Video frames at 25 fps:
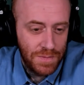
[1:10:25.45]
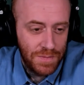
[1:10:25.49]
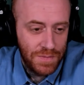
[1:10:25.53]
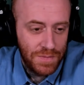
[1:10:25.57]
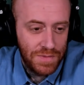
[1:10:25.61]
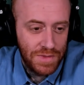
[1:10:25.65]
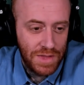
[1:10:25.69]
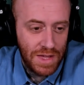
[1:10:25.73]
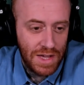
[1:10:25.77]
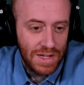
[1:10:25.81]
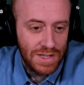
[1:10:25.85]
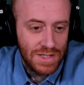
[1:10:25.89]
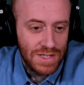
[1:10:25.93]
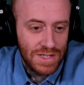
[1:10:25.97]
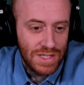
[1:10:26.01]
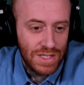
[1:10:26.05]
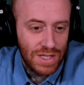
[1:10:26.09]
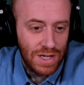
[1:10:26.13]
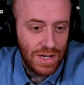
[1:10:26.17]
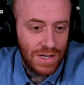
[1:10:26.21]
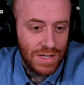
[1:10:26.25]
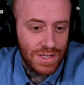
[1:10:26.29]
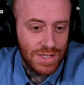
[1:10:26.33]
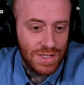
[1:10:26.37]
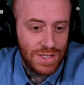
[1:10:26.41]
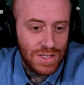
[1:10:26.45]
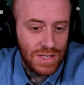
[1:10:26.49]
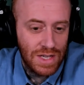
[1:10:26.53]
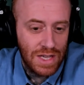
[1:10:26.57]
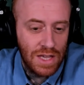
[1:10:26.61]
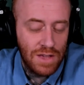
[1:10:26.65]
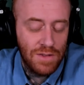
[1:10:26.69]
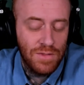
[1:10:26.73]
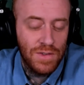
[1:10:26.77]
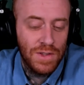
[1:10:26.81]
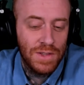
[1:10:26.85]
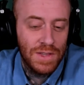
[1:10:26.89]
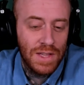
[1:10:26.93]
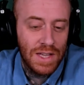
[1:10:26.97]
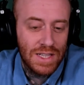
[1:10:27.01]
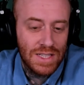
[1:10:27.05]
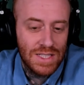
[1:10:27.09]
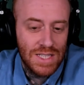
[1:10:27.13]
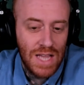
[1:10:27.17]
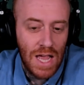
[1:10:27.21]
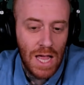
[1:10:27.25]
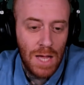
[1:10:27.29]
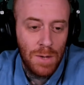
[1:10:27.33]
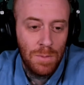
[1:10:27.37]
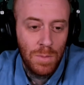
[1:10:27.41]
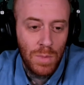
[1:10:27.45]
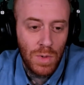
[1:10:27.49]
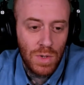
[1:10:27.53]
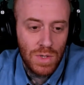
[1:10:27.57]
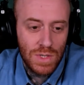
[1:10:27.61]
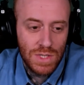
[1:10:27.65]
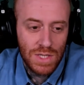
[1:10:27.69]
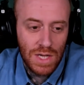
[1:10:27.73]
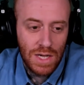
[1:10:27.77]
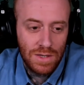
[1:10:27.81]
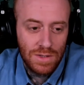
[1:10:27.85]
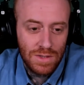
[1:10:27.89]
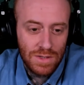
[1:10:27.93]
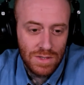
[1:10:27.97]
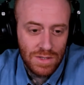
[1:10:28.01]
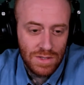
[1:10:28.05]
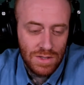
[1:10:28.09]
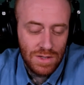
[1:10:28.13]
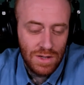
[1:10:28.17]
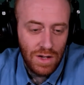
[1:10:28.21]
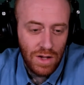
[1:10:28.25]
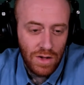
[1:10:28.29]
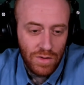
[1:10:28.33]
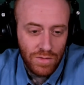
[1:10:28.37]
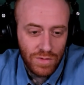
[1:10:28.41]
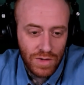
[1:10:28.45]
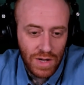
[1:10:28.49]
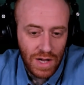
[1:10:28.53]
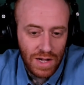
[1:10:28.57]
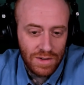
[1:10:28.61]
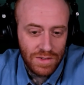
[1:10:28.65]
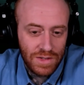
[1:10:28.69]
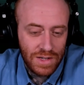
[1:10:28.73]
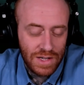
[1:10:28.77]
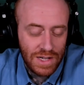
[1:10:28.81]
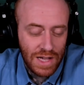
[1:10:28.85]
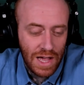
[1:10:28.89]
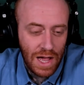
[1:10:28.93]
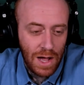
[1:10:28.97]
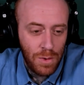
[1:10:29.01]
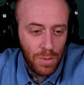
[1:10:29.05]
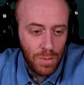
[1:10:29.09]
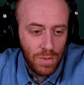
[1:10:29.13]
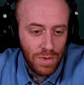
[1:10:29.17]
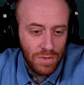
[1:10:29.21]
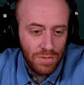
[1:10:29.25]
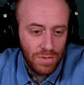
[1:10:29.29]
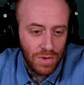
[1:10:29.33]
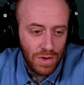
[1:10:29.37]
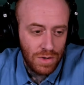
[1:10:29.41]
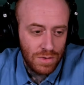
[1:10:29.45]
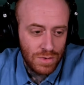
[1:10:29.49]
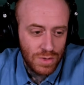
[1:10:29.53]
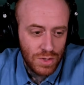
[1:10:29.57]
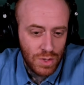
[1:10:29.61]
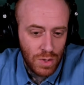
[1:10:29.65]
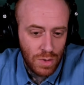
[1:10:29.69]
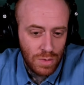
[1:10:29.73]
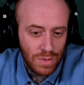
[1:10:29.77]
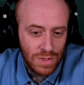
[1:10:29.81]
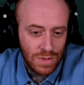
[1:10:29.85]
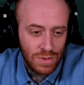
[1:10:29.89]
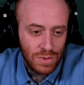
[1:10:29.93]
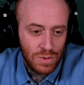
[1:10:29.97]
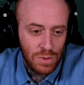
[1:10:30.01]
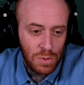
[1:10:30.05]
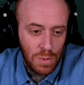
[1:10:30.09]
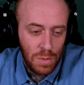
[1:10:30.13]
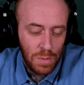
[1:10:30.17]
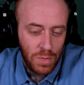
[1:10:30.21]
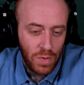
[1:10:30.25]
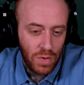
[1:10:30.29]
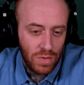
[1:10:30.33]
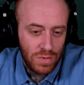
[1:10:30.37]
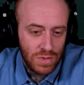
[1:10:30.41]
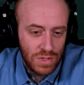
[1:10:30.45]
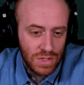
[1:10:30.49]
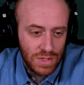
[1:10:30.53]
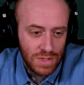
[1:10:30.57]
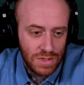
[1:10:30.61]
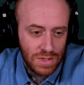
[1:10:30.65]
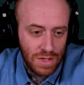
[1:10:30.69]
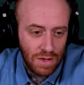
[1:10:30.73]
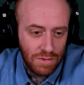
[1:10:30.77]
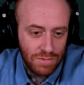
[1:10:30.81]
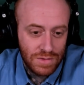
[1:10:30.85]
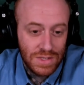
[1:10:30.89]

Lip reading: that does even like 10% of kind of like how we've all chosen to approach this stuff.